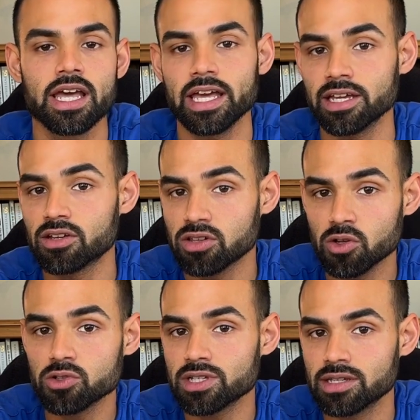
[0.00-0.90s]
and
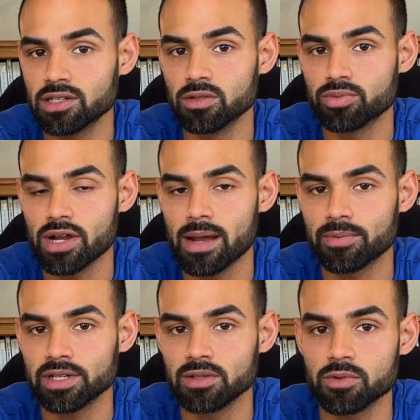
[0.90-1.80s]
close on the new
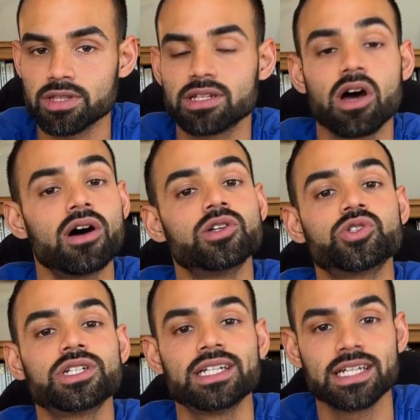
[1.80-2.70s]
property within
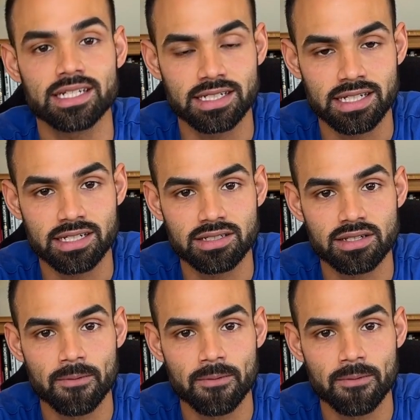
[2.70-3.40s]
180 days.